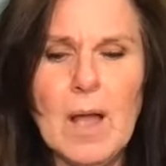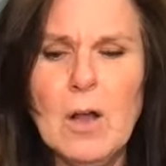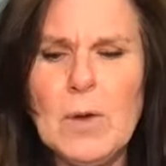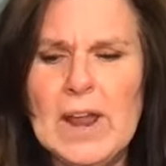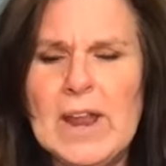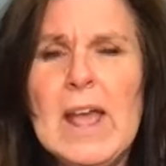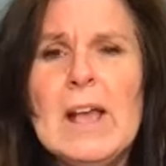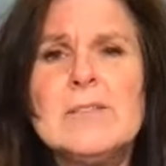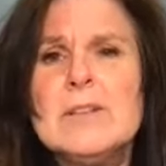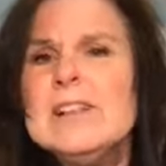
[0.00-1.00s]
All right.
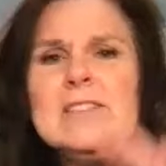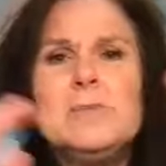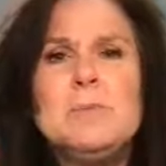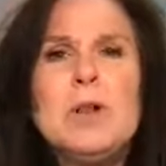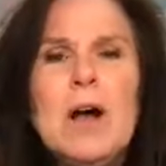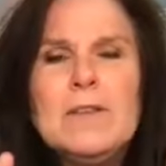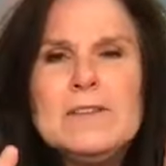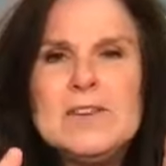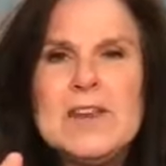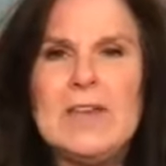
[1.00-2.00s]
So let's just pull all
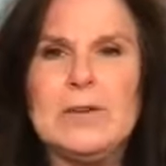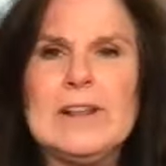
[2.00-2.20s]
this together.